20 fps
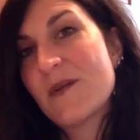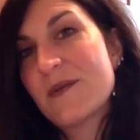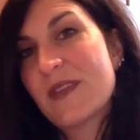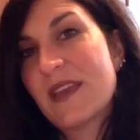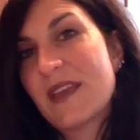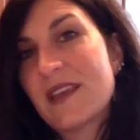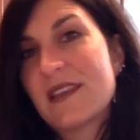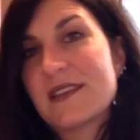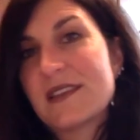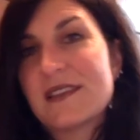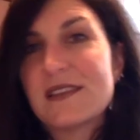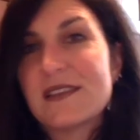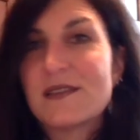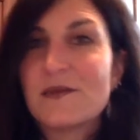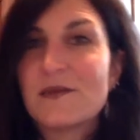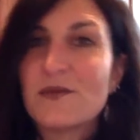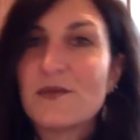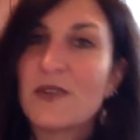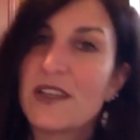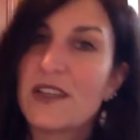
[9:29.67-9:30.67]
like, this is
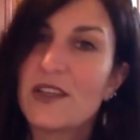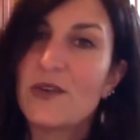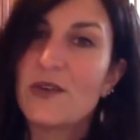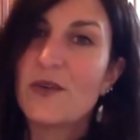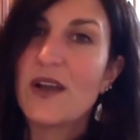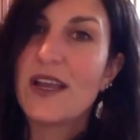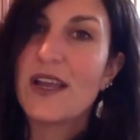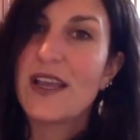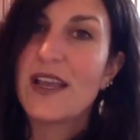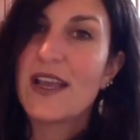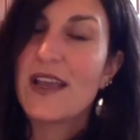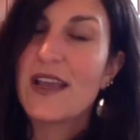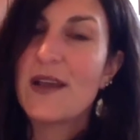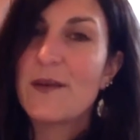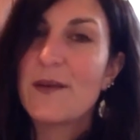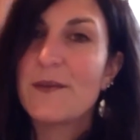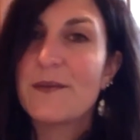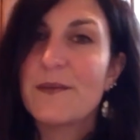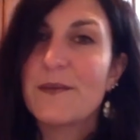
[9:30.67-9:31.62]
really who I am.